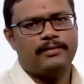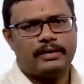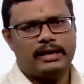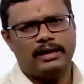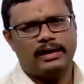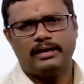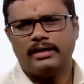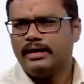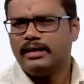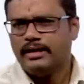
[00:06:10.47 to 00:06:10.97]

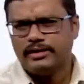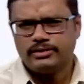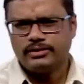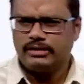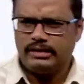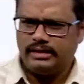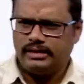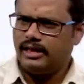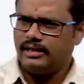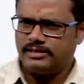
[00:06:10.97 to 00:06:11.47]
Okay, so
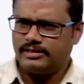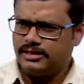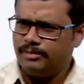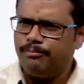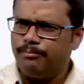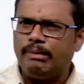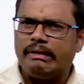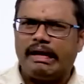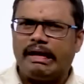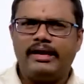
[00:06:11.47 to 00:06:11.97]
these are the
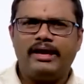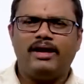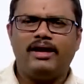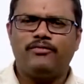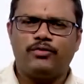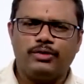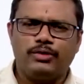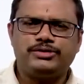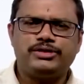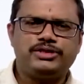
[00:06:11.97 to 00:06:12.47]
simple kind
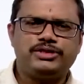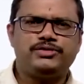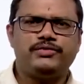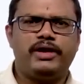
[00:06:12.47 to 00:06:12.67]
of questions